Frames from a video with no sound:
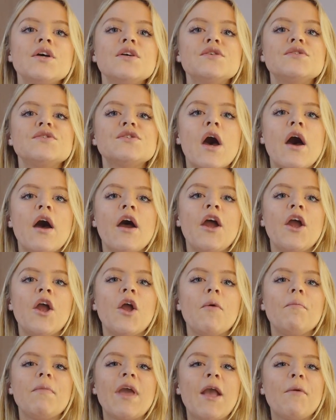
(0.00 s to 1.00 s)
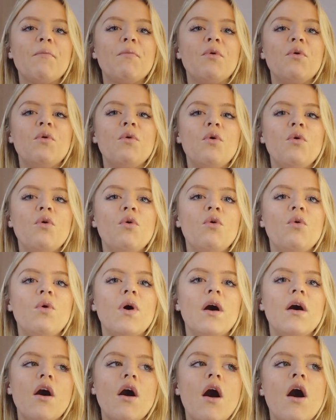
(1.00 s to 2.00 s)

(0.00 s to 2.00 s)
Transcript: So people